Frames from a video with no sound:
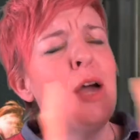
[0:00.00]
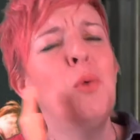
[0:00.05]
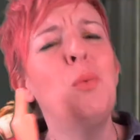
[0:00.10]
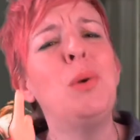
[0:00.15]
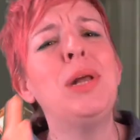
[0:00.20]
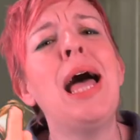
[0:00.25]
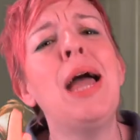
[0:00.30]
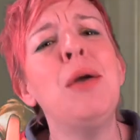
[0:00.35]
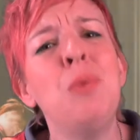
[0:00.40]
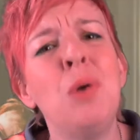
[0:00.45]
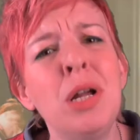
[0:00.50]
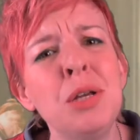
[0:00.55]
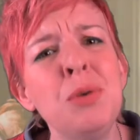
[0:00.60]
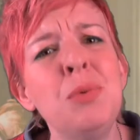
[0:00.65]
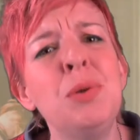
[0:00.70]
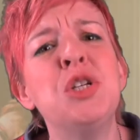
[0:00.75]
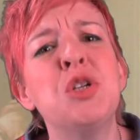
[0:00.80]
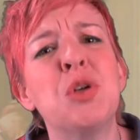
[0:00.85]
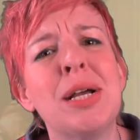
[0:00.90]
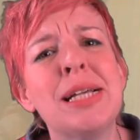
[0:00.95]
well, I want to
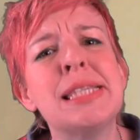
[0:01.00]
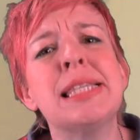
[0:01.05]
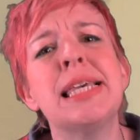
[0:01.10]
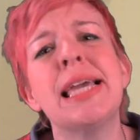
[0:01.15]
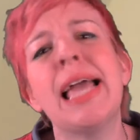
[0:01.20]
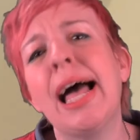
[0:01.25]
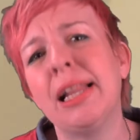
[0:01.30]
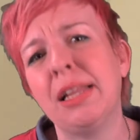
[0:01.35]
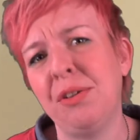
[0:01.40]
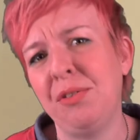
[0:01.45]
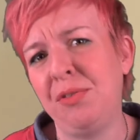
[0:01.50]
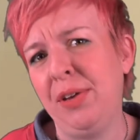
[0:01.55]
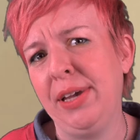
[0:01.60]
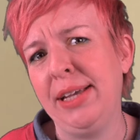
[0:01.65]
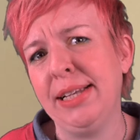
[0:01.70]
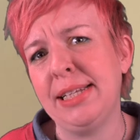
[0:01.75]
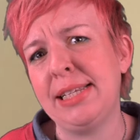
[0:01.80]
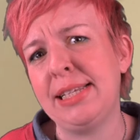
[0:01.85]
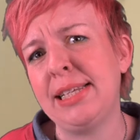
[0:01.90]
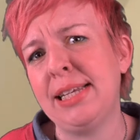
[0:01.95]
address the
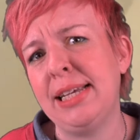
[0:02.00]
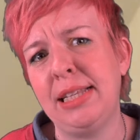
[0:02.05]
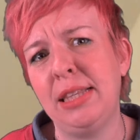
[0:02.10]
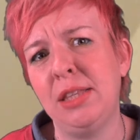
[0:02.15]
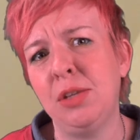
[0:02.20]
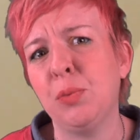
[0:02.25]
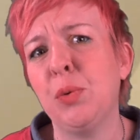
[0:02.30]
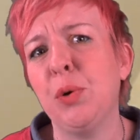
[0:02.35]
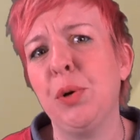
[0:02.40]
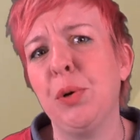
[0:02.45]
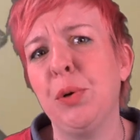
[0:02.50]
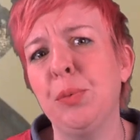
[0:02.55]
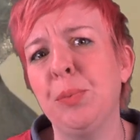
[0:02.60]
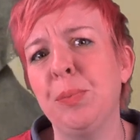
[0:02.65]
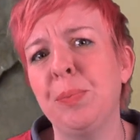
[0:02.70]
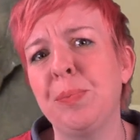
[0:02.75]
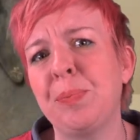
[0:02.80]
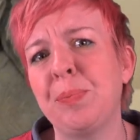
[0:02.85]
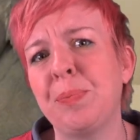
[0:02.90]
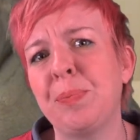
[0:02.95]
elephant in the
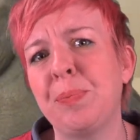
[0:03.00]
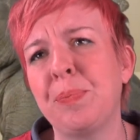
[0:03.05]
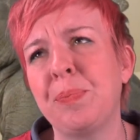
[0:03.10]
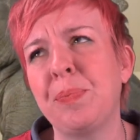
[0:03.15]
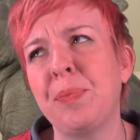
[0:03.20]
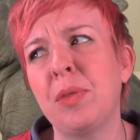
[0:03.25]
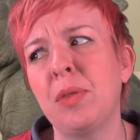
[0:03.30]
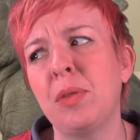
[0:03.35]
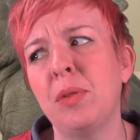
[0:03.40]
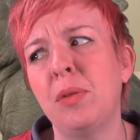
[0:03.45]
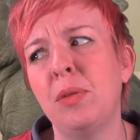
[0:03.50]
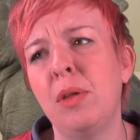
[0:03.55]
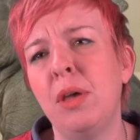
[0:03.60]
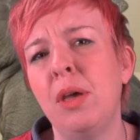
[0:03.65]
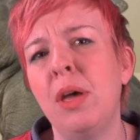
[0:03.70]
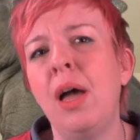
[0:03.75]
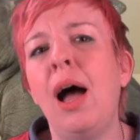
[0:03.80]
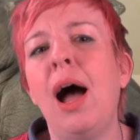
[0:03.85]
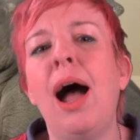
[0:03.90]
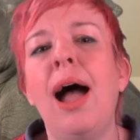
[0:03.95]
room.
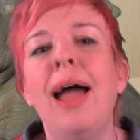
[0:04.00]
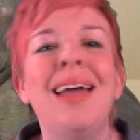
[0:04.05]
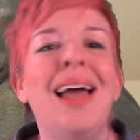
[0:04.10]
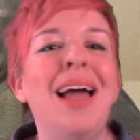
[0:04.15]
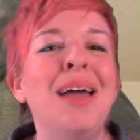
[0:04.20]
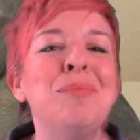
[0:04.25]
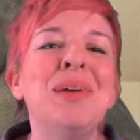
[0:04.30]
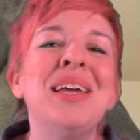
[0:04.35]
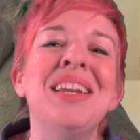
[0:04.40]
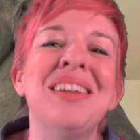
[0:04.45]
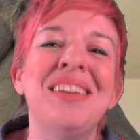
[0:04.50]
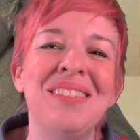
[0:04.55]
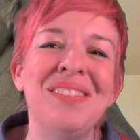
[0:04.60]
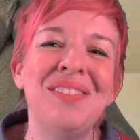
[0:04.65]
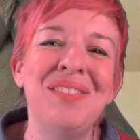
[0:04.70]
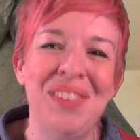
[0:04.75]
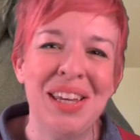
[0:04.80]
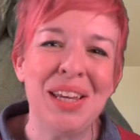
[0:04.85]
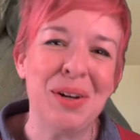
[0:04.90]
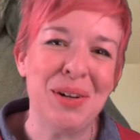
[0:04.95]
I, I mean,
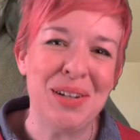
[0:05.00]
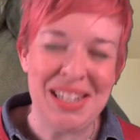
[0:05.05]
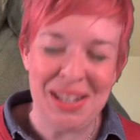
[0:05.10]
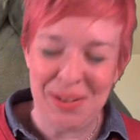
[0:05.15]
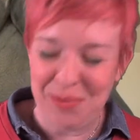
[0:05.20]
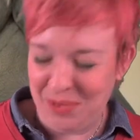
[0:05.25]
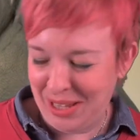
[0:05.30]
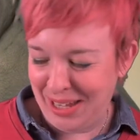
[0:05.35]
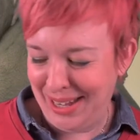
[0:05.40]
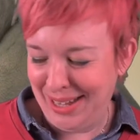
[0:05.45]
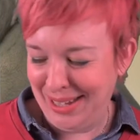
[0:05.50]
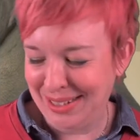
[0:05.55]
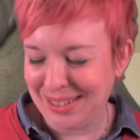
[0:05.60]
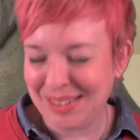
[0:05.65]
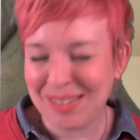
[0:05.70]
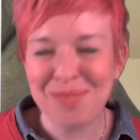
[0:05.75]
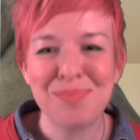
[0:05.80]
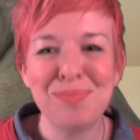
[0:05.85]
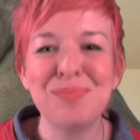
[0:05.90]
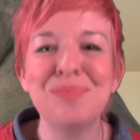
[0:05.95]
figuratively.
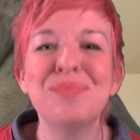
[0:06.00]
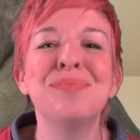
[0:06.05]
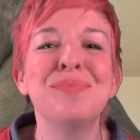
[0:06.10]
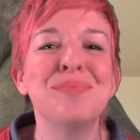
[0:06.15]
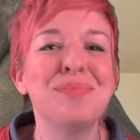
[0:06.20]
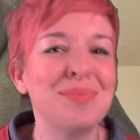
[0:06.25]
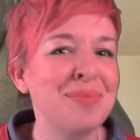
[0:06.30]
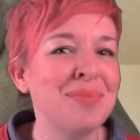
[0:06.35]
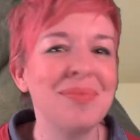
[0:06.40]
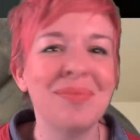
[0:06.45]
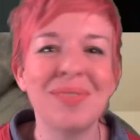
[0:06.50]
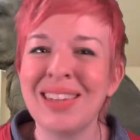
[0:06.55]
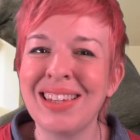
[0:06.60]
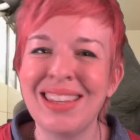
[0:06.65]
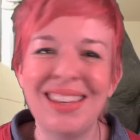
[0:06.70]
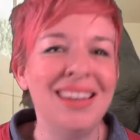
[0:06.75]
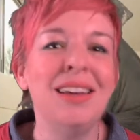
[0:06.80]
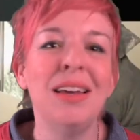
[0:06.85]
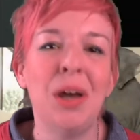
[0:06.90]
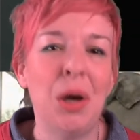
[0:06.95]

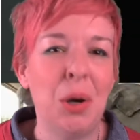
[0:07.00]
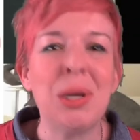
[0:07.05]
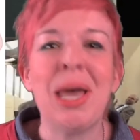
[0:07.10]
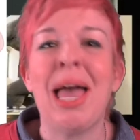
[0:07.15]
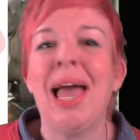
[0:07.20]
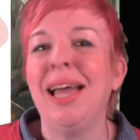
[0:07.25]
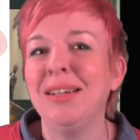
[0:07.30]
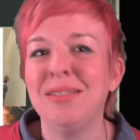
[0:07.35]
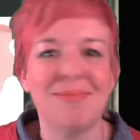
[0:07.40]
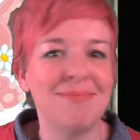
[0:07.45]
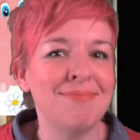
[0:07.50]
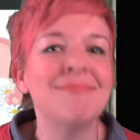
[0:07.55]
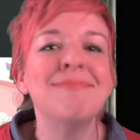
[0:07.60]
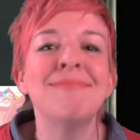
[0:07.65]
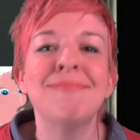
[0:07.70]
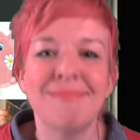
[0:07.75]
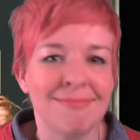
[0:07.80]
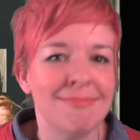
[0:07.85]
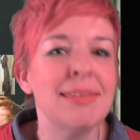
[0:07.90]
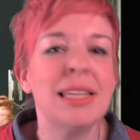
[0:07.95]
Okay.
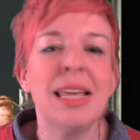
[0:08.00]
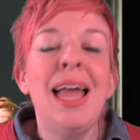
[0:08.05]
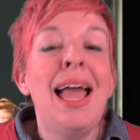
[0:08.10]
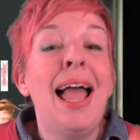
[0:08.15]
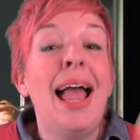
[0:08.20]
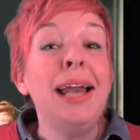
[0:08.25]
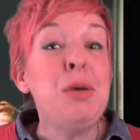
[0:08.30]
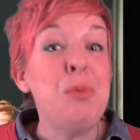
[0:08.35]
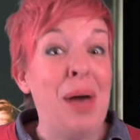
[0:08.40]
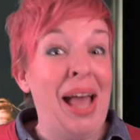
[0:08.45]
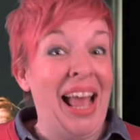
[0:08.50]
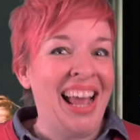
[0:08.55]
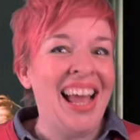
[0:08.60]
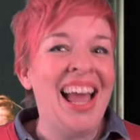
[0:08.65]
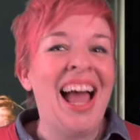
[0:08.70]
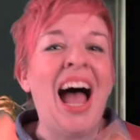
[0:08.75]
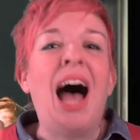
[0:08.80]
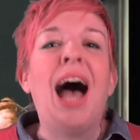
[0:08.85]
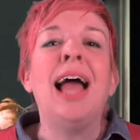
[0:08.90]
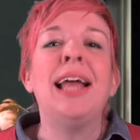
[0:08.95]
Anyway,
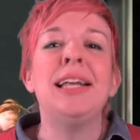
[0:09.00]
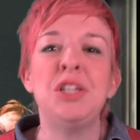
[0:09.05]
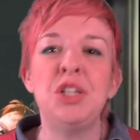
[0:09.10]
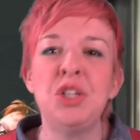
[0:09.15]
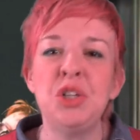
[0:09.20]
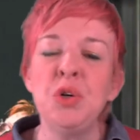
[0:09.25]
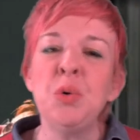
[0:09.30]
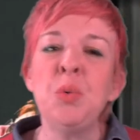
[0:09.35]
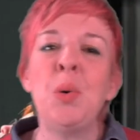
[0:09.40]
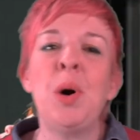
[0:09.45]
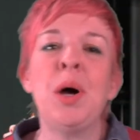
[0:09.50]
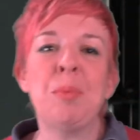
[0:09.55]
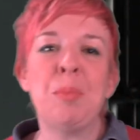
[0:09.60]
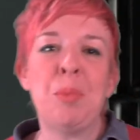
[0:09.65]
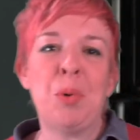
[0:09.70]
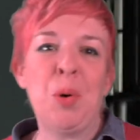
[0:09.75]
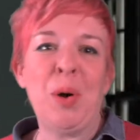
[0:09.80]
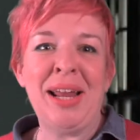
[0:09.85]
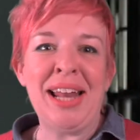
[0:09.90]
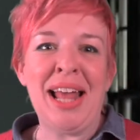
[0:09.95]
I do want
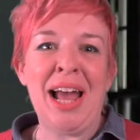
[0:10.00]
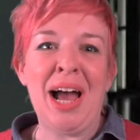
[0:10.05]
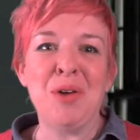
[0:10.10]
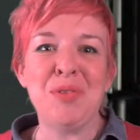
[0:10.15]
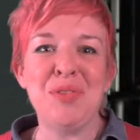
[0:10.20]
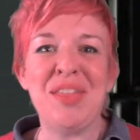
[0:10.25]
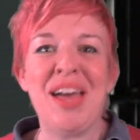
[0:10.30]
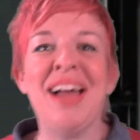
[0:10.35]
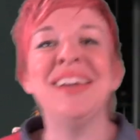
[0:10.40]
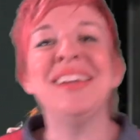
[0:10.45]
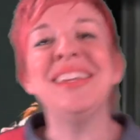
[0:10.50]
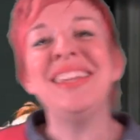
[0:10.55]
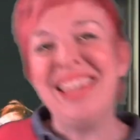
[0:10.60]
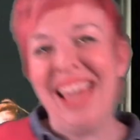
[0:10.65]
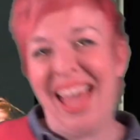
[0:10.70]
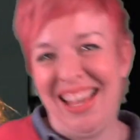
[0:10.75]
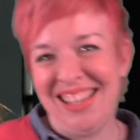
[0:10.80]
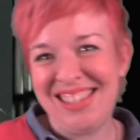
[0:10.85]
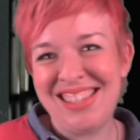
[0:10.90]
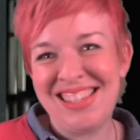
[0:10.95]
to point out that
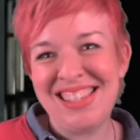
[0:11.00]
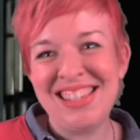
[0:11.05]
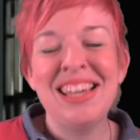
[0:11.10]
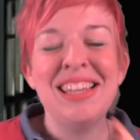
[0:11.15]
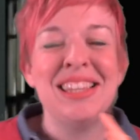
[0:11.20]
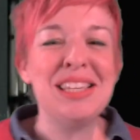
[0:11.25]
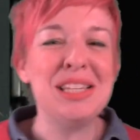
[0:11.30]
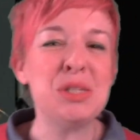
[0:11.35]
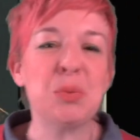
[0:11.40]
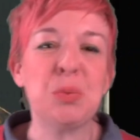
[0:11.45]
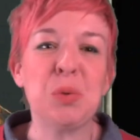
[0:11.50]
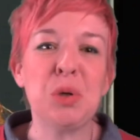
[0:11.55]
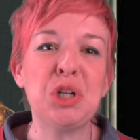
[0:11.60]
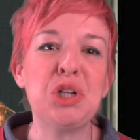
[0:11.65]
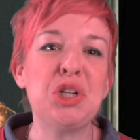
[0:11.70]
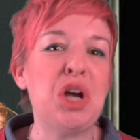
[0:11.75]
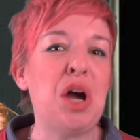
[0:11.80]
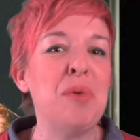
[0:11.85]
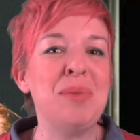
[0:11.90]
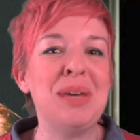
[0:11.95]
yes, this
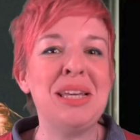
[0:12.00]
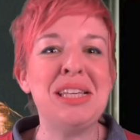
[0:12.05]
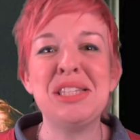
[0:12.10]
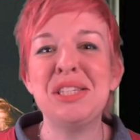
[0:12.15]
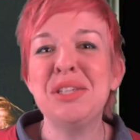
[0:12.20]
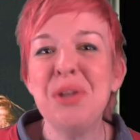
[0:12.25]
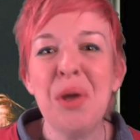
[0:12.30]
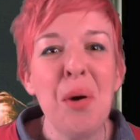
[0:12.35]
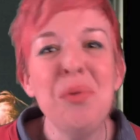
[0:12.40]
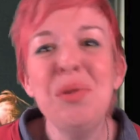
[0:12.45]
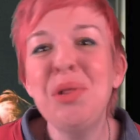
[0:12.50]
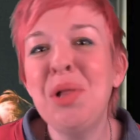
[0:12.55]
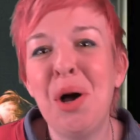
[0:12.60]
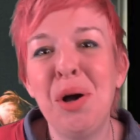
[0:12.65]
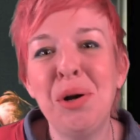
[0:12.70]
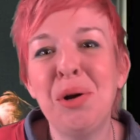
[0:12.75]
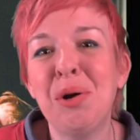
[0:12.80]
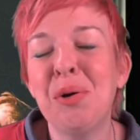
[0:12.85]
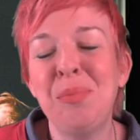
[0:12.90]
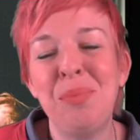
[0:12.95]
workshop is no
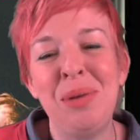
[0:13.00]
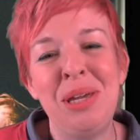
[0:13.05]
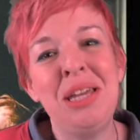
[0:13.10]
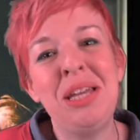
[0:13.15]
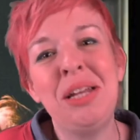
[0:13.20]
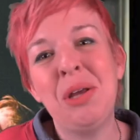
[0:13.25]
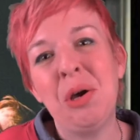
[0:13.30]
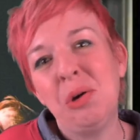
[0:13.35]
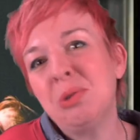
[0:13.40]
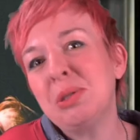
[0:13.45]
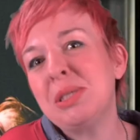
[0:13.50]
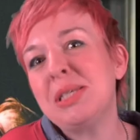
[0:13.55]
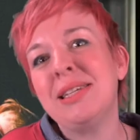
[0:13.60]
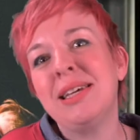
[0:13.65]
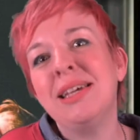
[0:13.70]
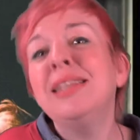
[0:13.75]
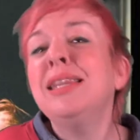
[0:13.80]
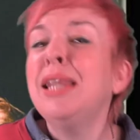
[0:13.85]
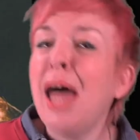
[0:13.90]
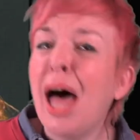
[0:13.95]
longer being
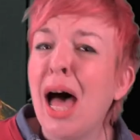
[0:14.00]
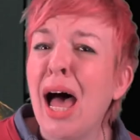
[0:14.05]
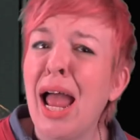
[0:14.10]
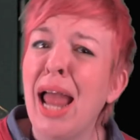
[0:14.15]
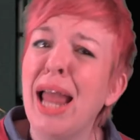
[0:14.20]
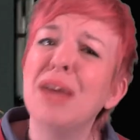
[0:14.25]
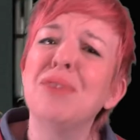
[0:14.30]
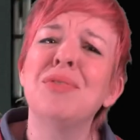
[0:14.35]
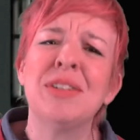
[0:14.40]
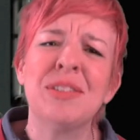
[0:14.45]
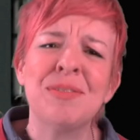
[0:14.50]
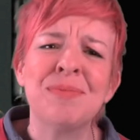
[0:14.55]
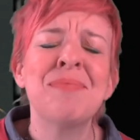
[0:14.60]
hosted live.